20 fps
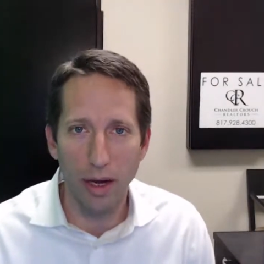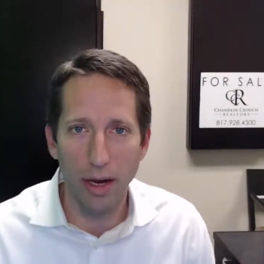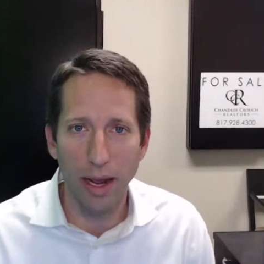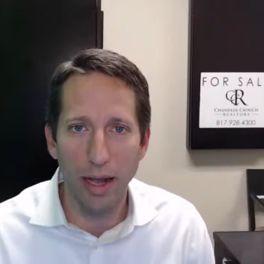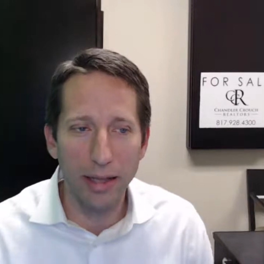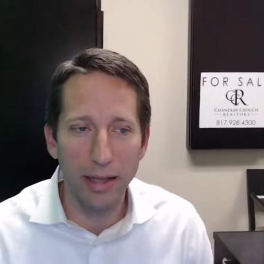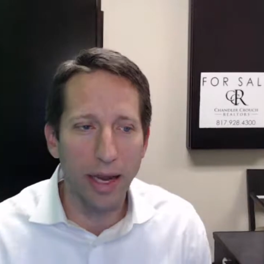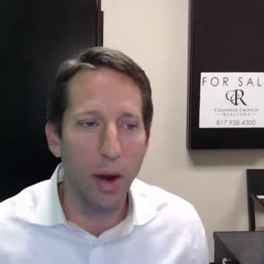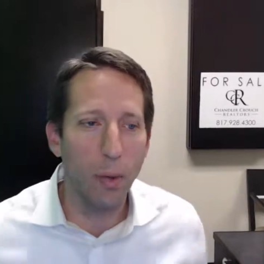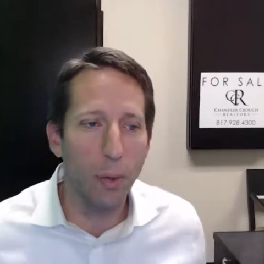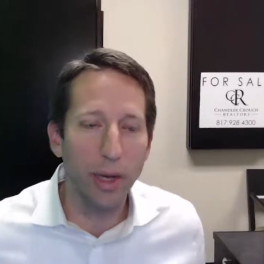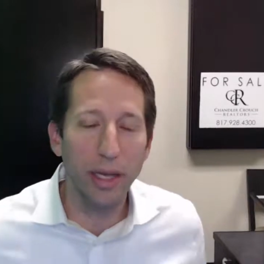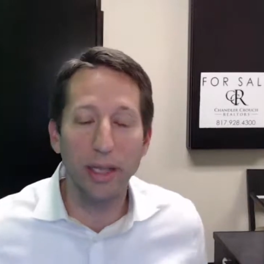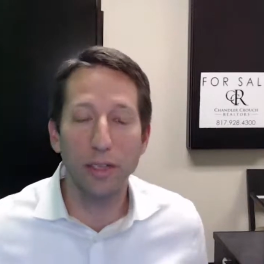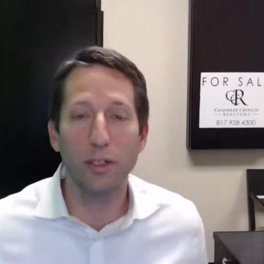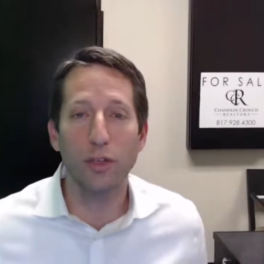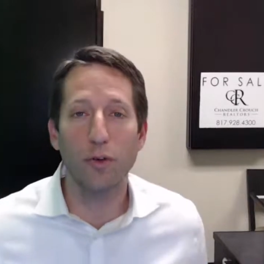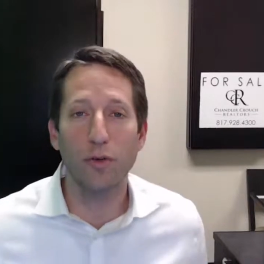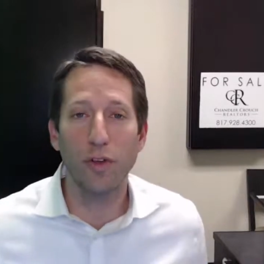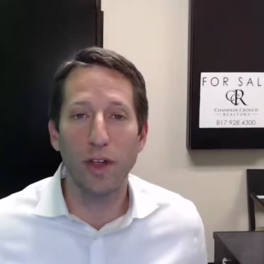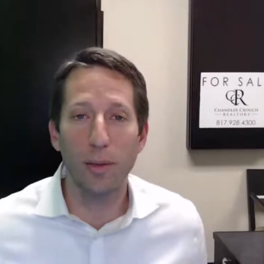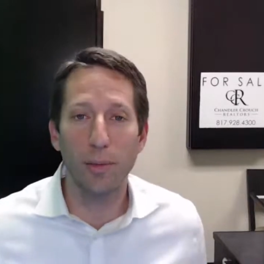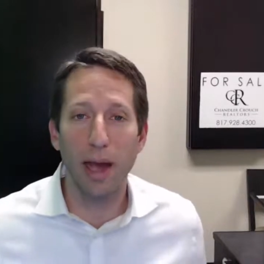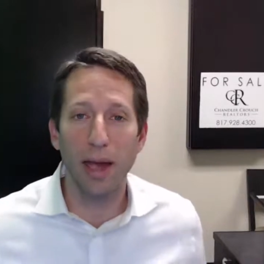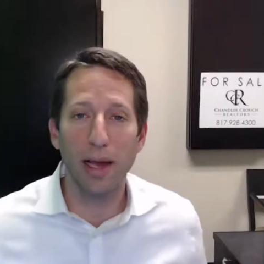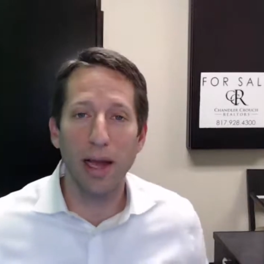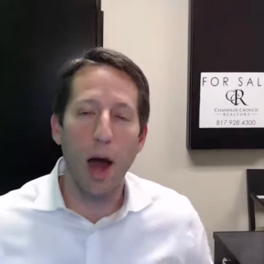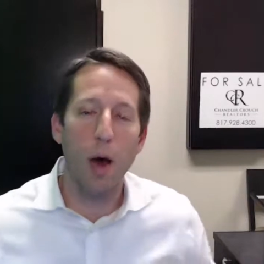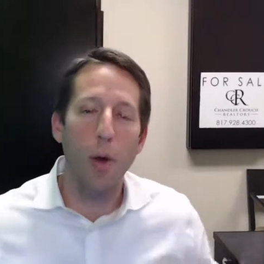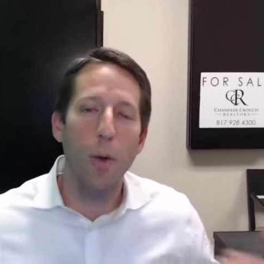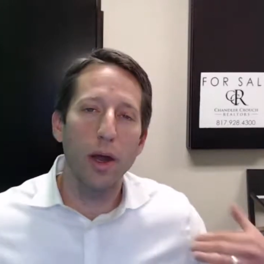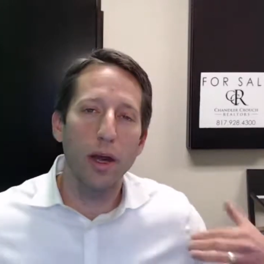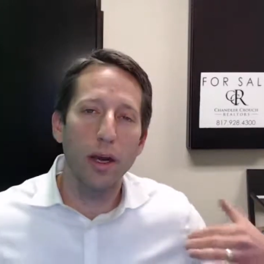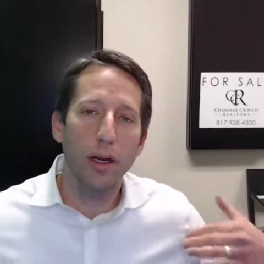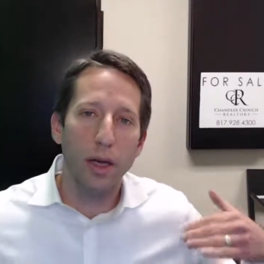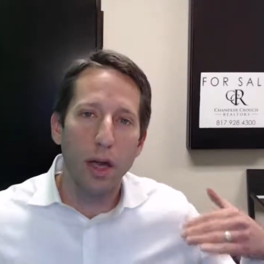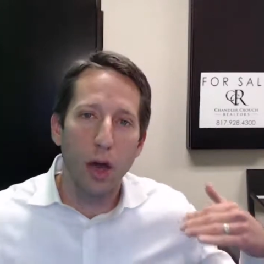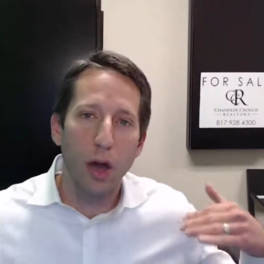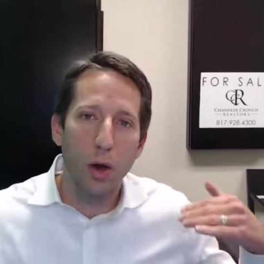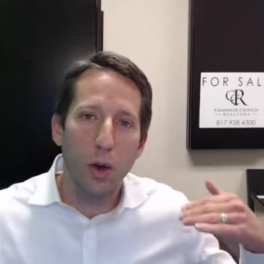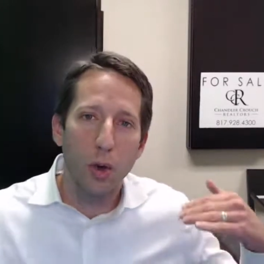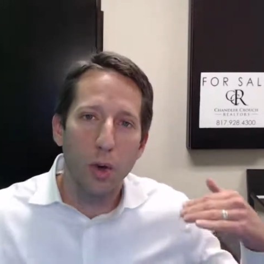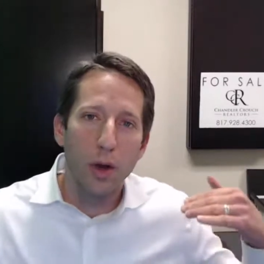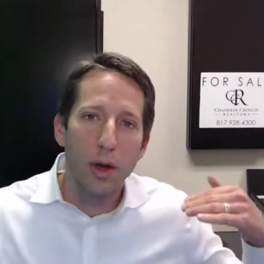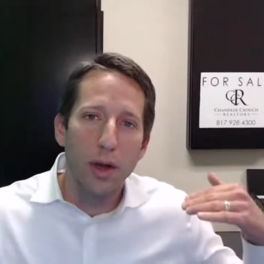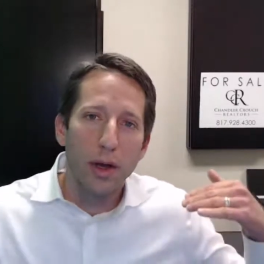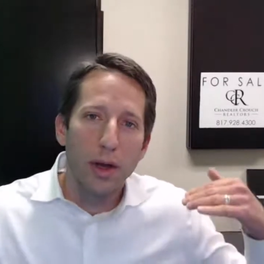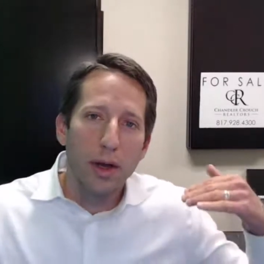And then I want to get your feedback. I want to know